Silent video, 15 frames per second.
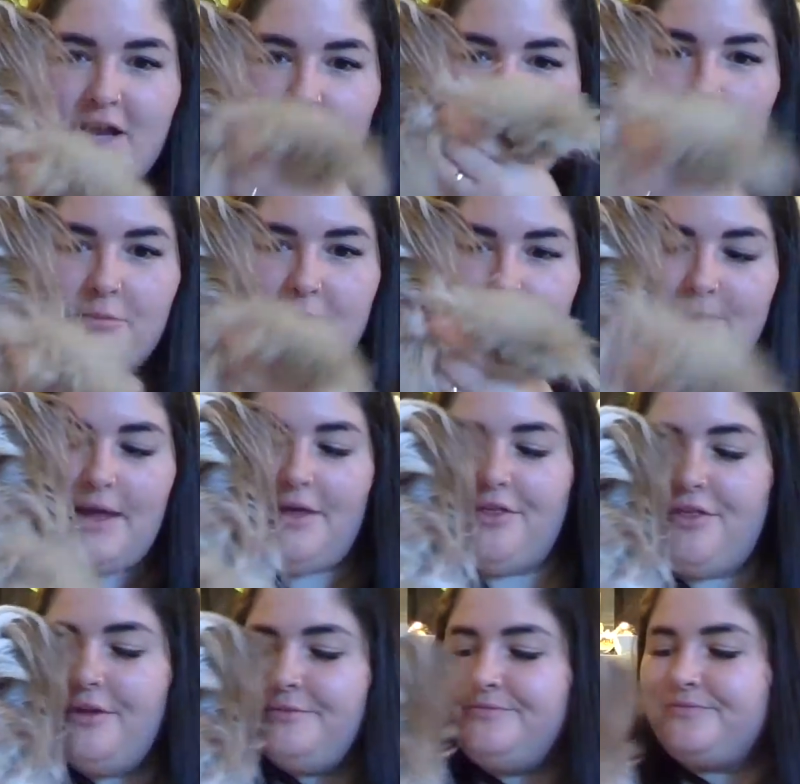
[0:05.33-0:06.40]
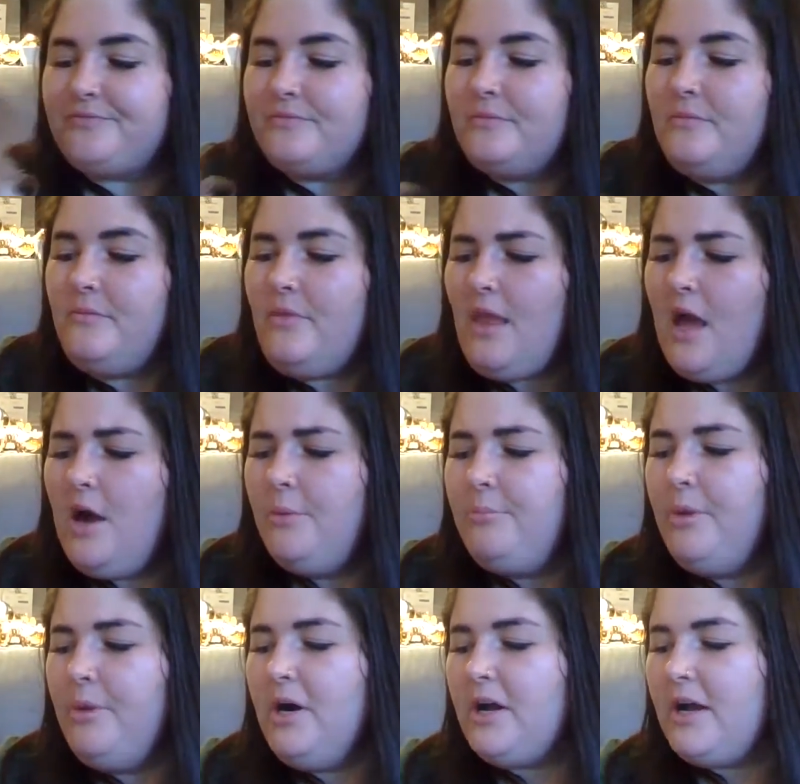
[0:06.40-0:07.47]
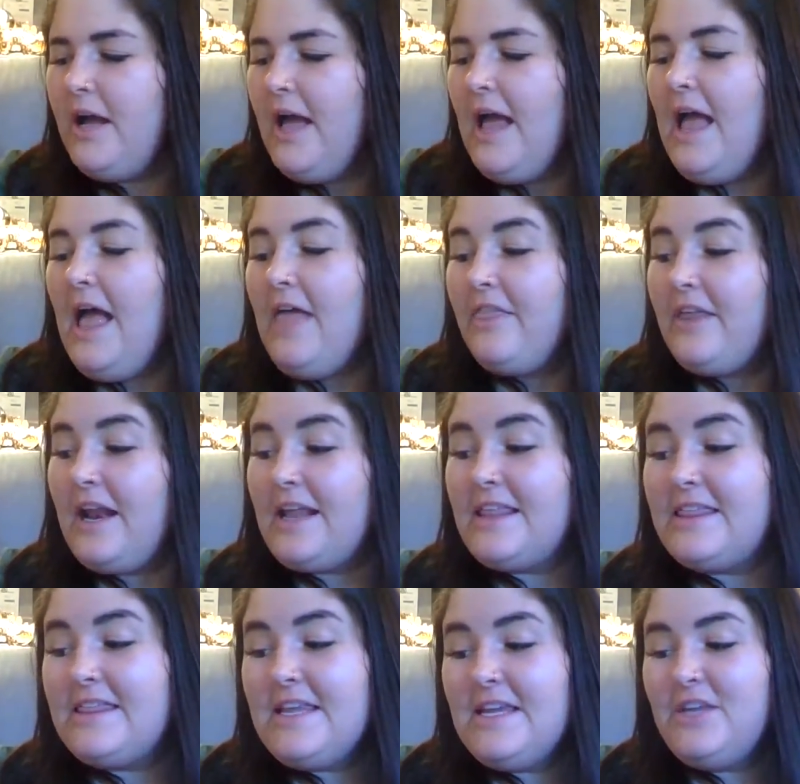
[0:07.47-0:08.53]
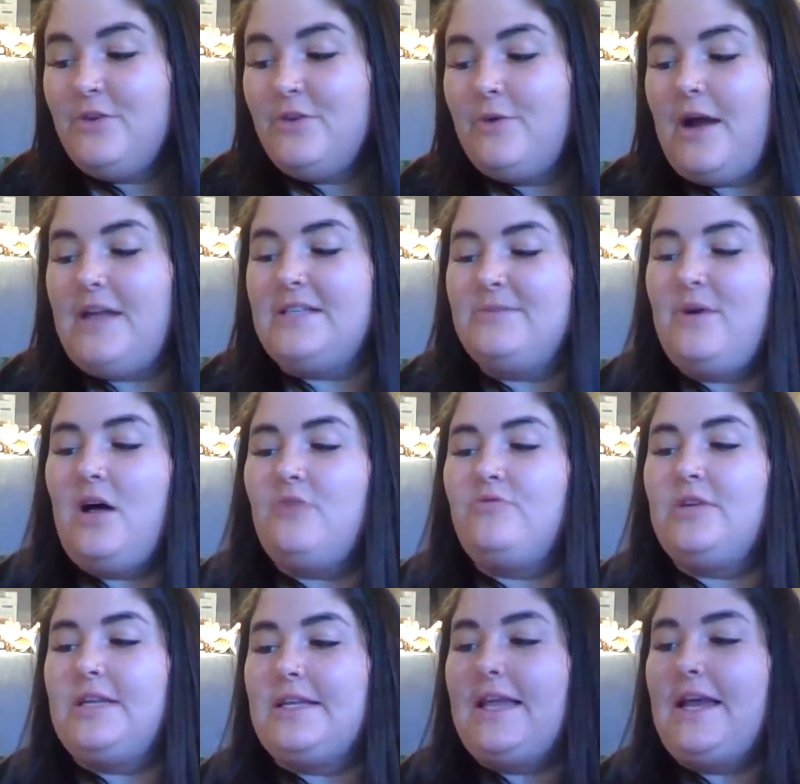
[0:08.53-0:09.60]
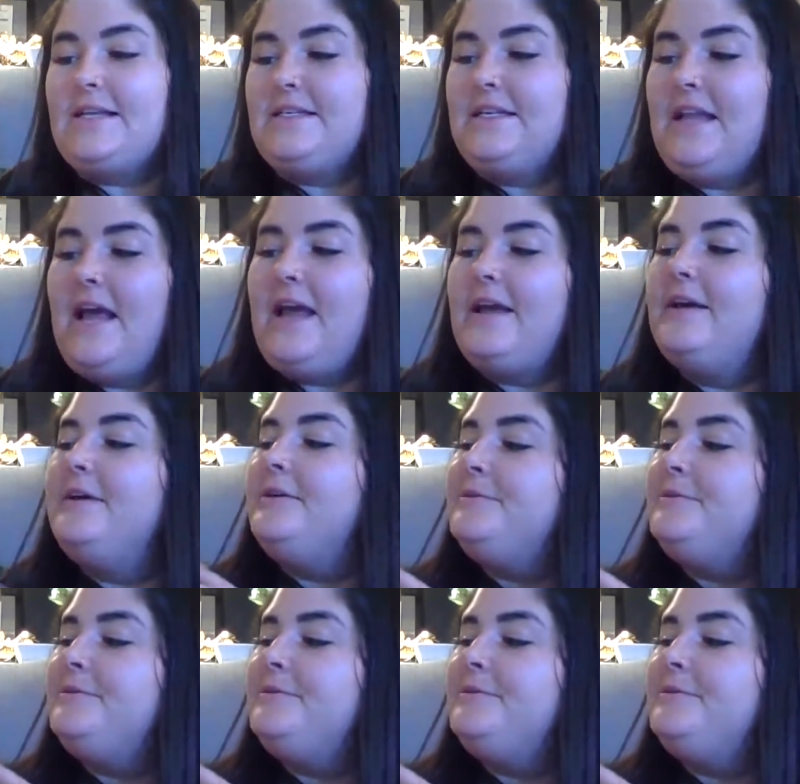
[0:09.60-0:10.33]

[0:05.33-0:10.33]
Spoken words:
help me with a book that I think you guys will all really like today.